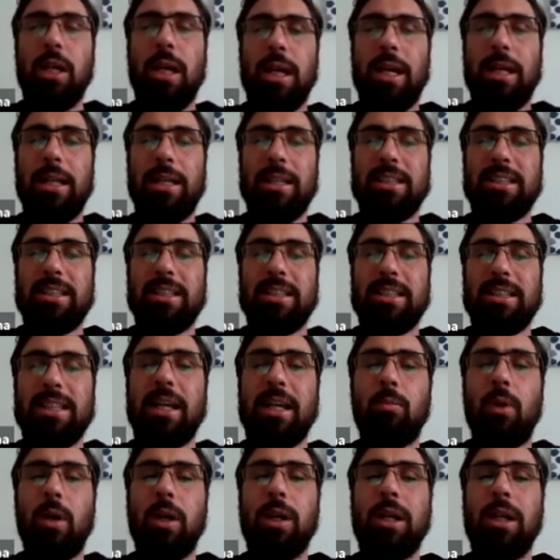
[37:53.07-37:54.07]
And the
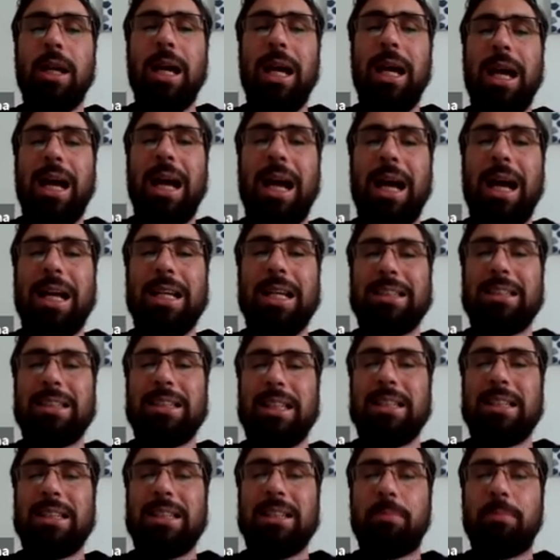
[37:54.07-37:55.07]
second one, has
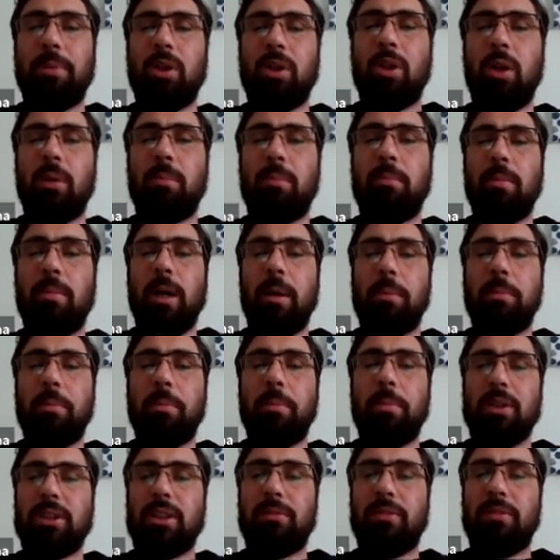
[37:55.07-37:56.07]
this become a
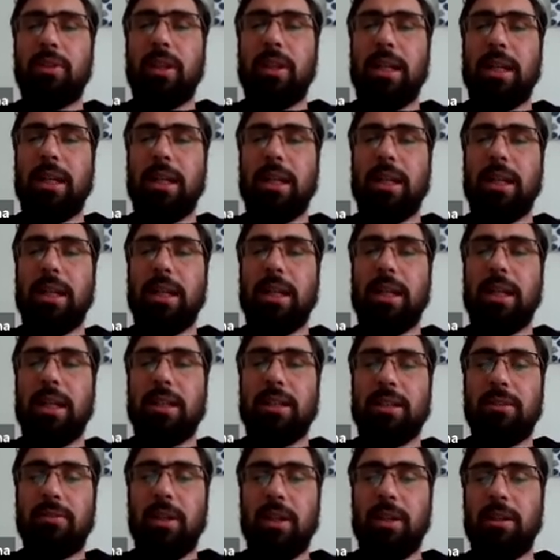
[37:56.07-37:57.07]
positive or
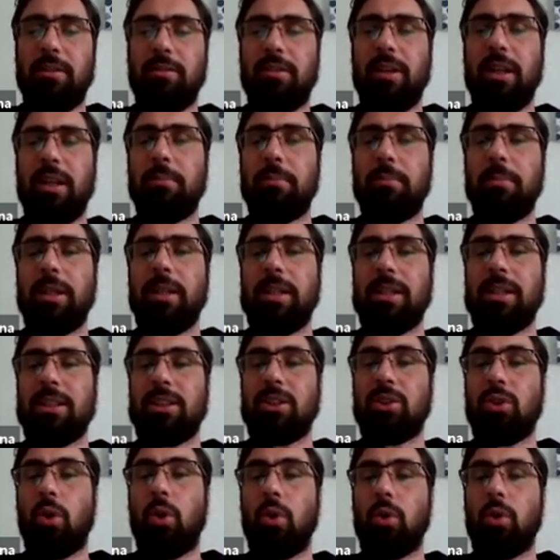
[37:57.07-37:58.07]
negative development?
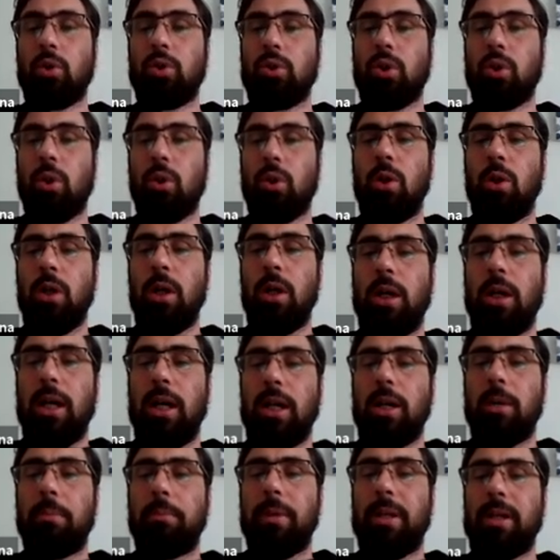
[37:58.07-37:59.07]
This is also
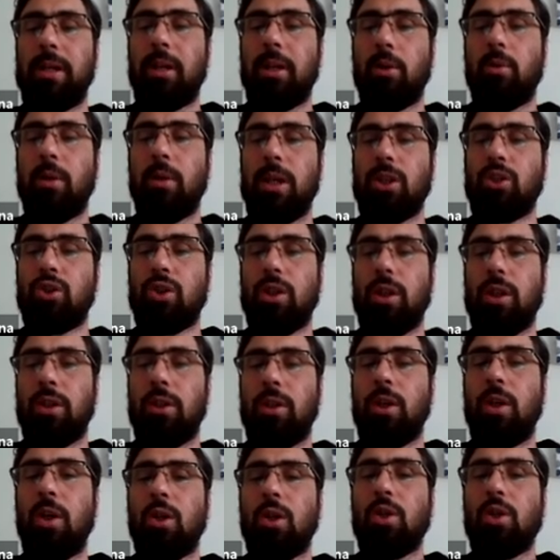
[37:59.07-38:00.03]
an opinion question.